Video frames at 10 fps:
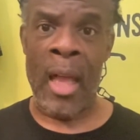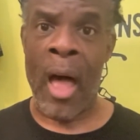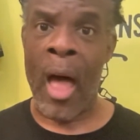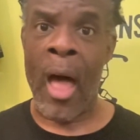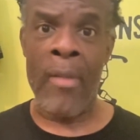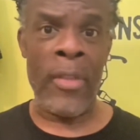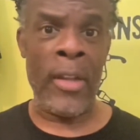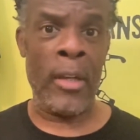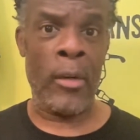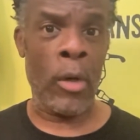I
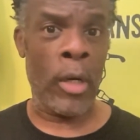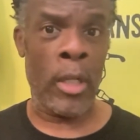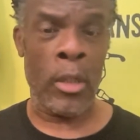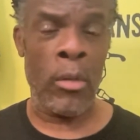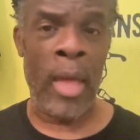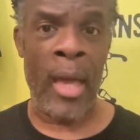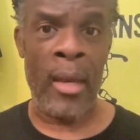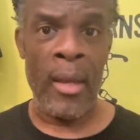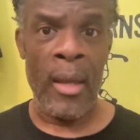think you've got to do that.